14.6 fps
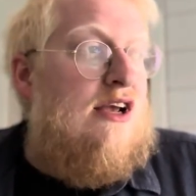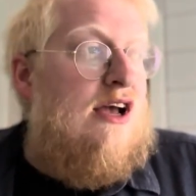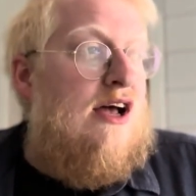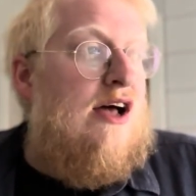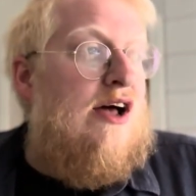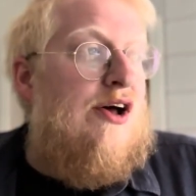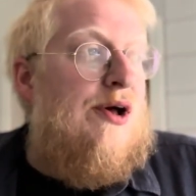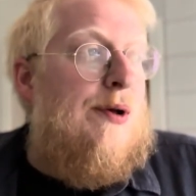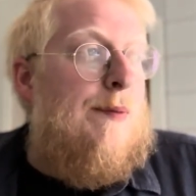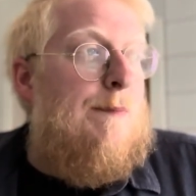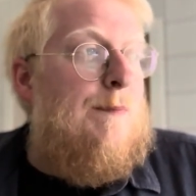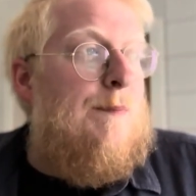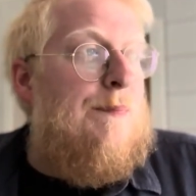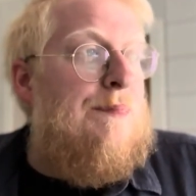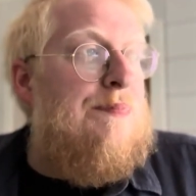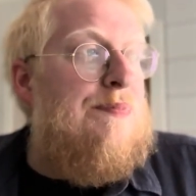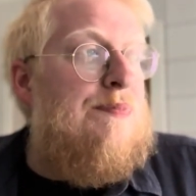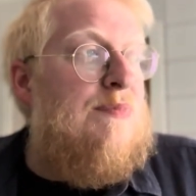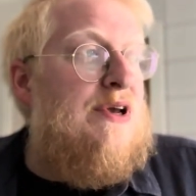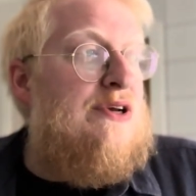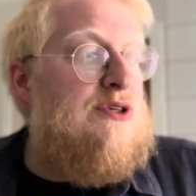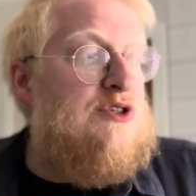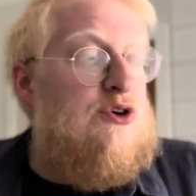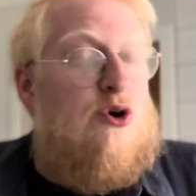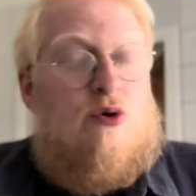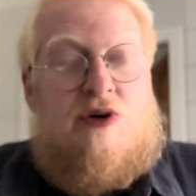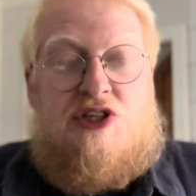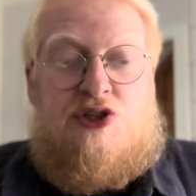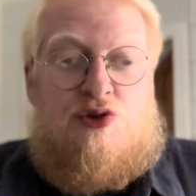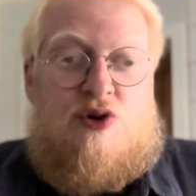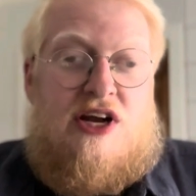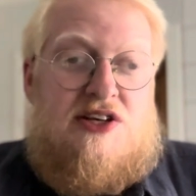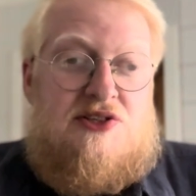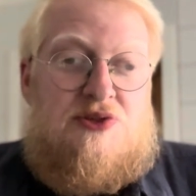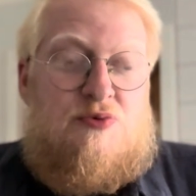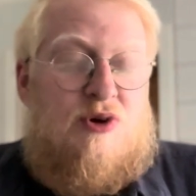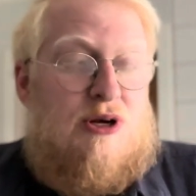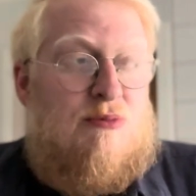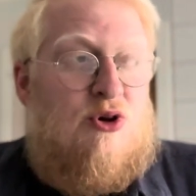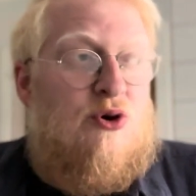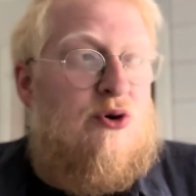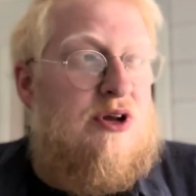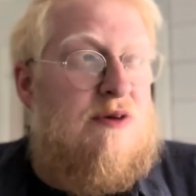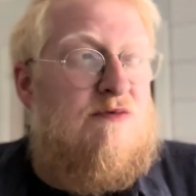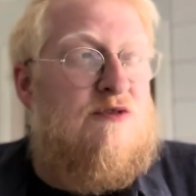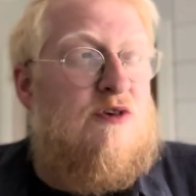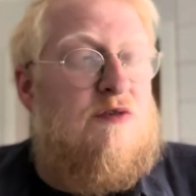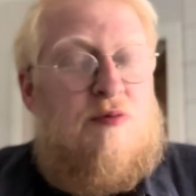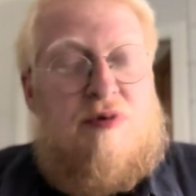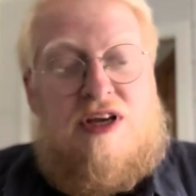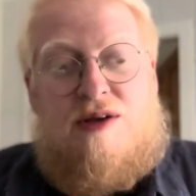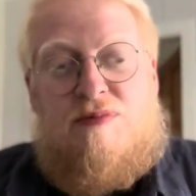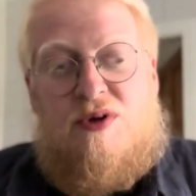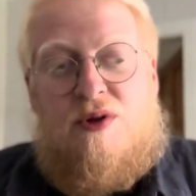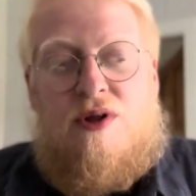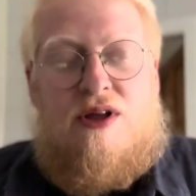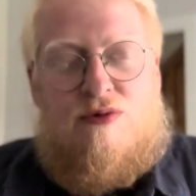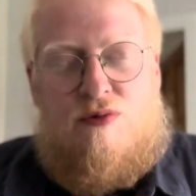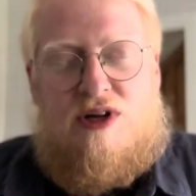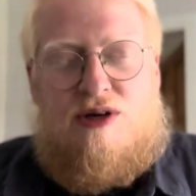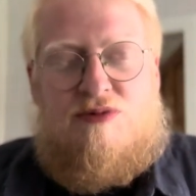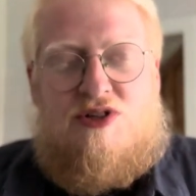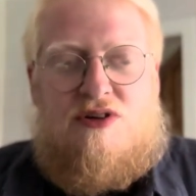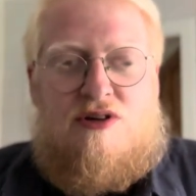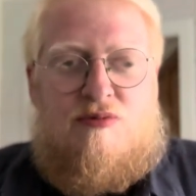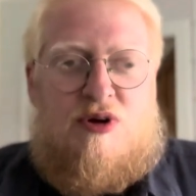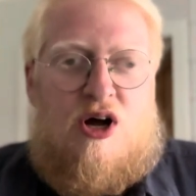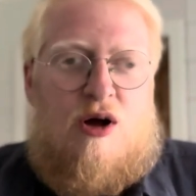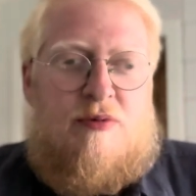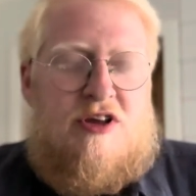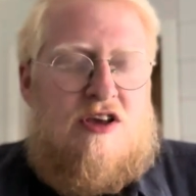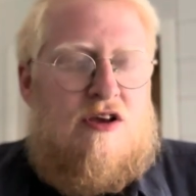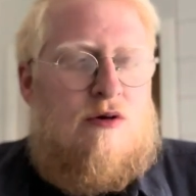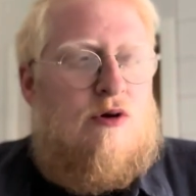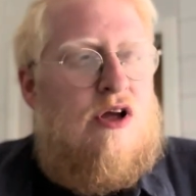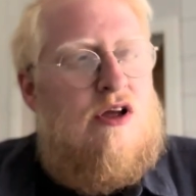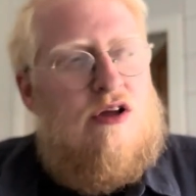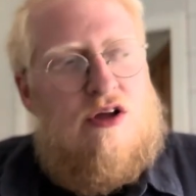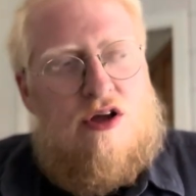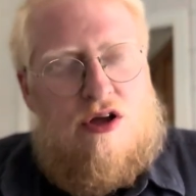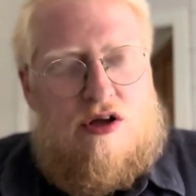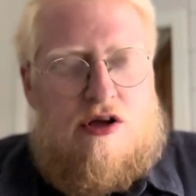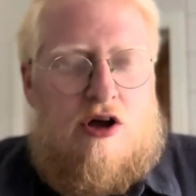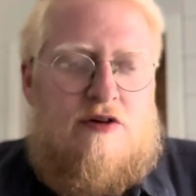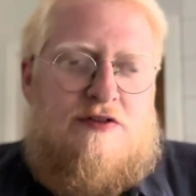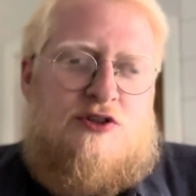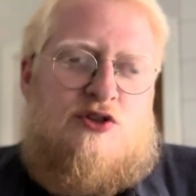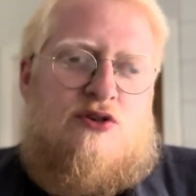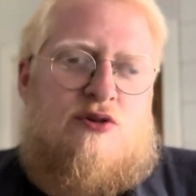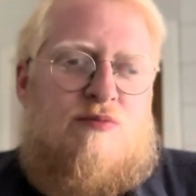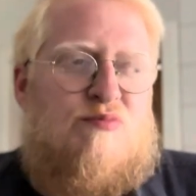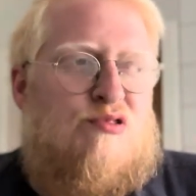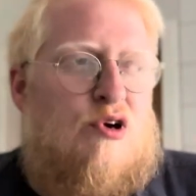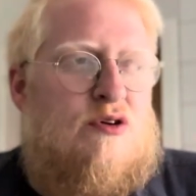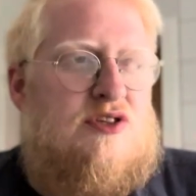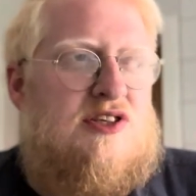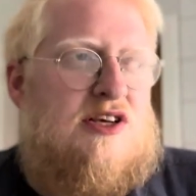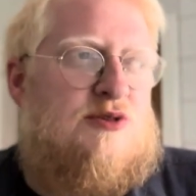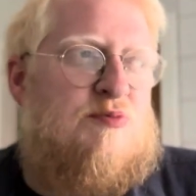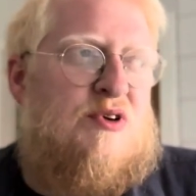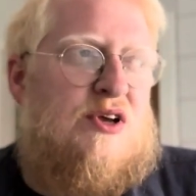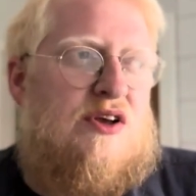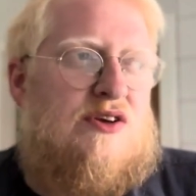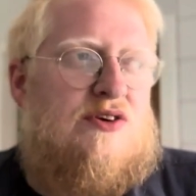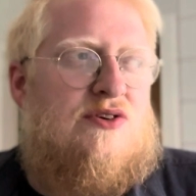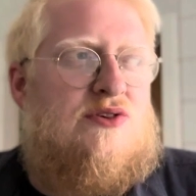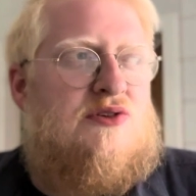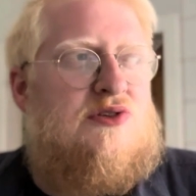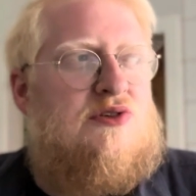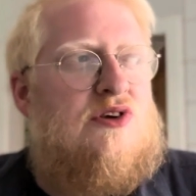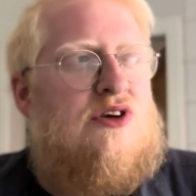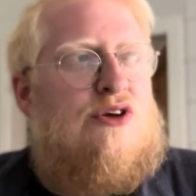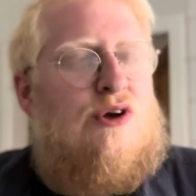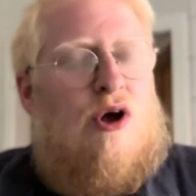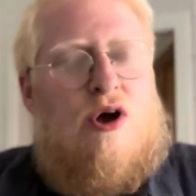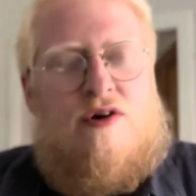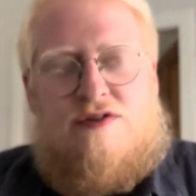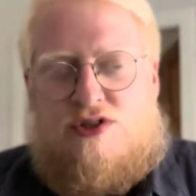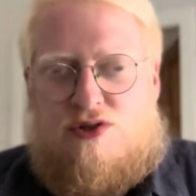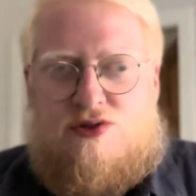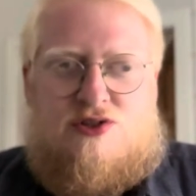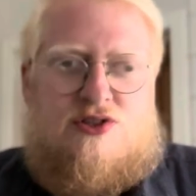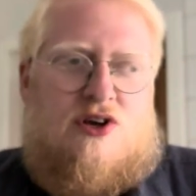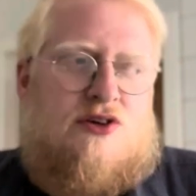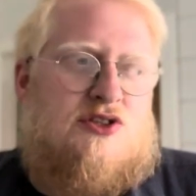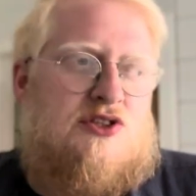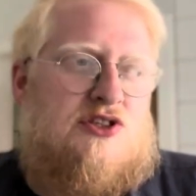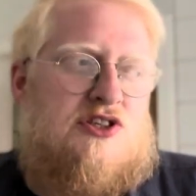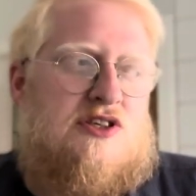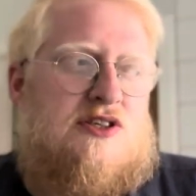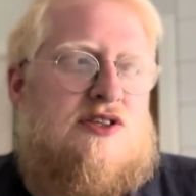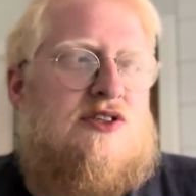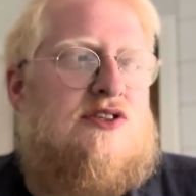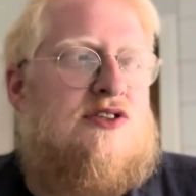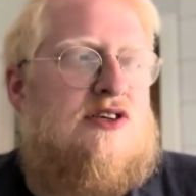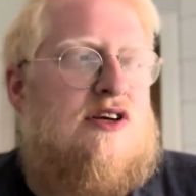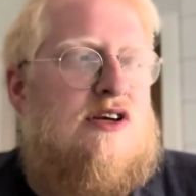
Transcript: um, because I always stress when I'm cooking for other people, when I'm doing a barbecue. Overdone processed burgers, overdone sausages,